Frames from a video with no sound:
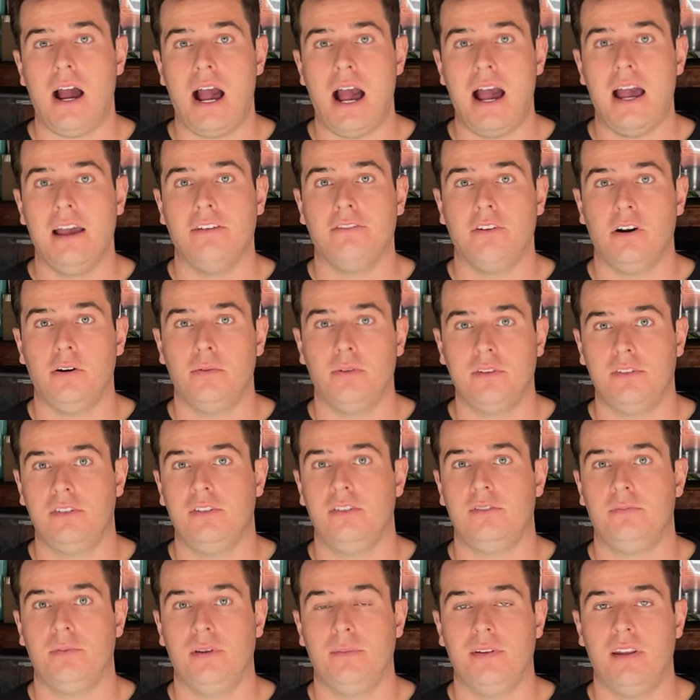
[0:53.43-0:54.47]
I've always
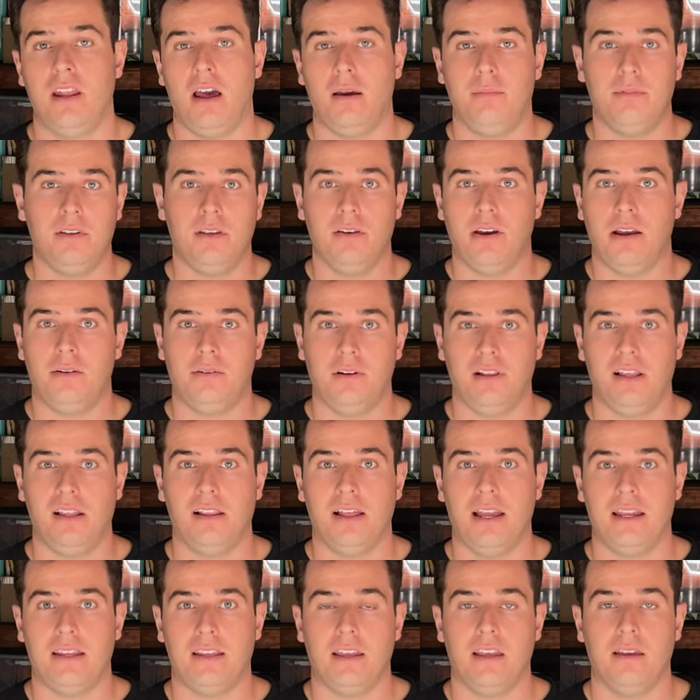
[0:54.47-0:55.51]
used PBW, I really
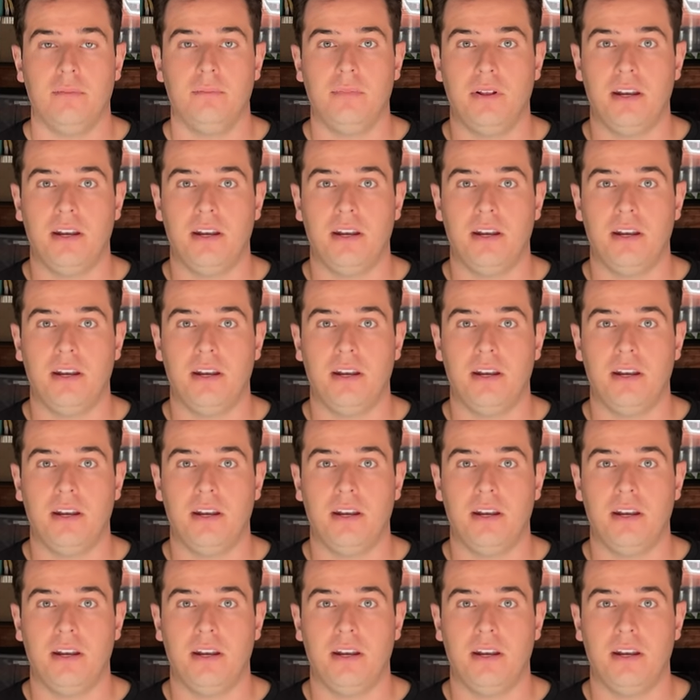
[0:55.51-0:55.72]
like it,